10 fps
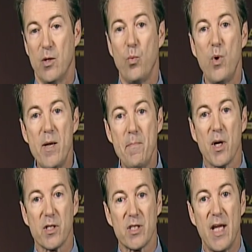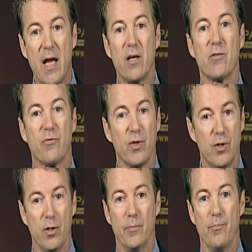We must stand
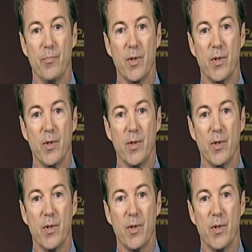firm.